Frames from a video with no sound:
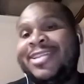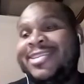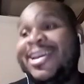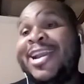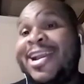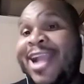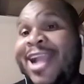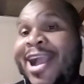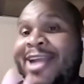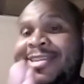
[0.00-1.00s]
there,
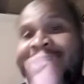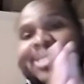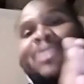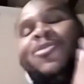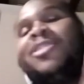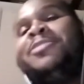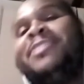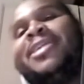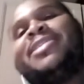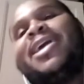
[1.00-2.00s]
I, this is one of the
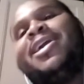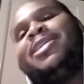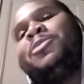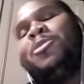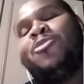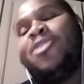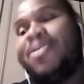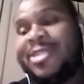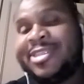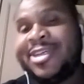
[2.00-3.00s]
things I hate that people
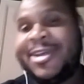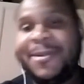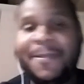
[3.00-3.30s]
always say.